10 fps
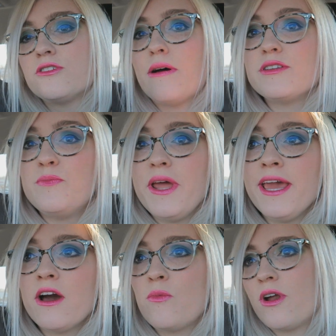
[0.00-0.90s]
So I was
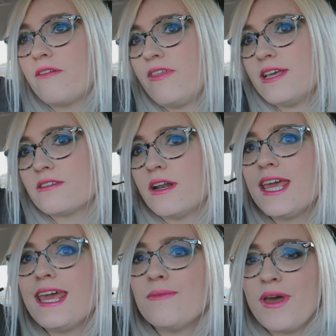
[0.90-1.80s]
bidding on one of these on
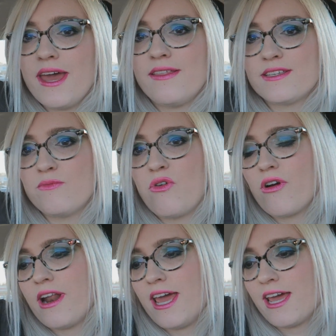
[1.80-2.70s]
eBay this
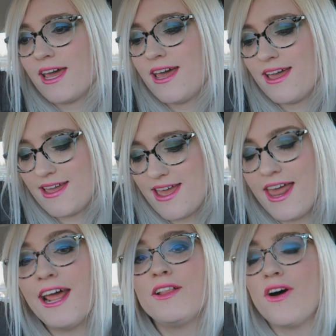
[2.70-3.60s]
morning
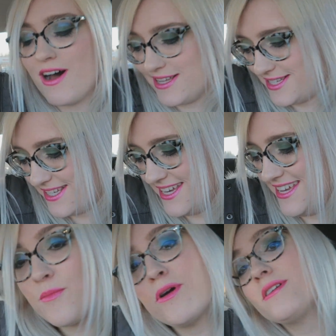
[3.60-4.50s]
and I lost.
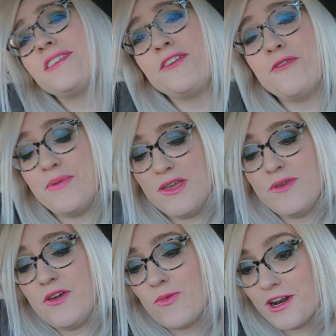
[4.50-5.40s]
The person who beat
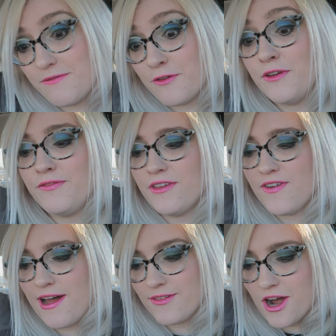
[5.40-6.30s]
me won it for
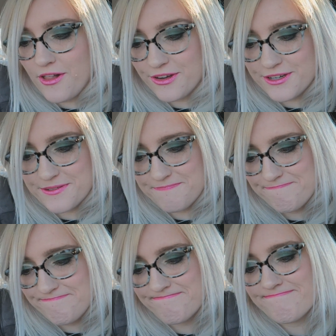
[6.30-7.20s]
$55.
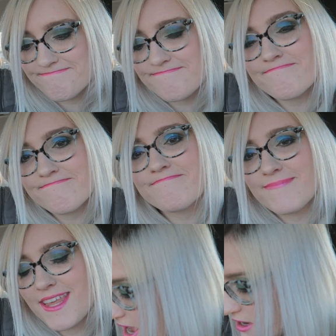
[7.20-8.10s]

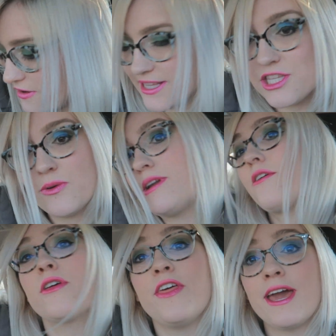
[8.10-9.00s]
Uh, all right, so
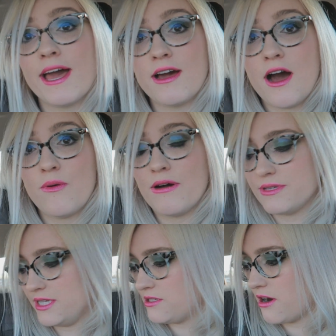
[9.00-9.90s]
another thing I got while I
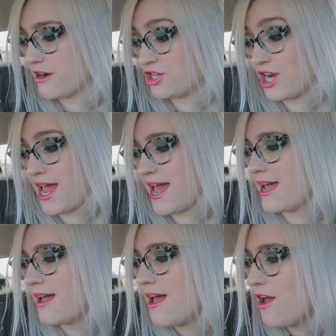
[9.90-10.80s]
was in
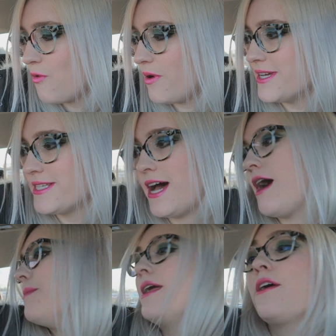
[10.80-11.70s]
Target was
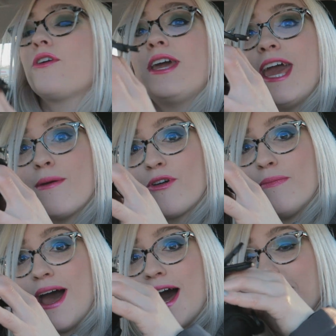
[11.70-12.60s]
um, another
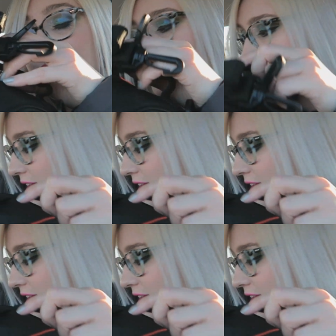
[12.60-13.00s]
camera bag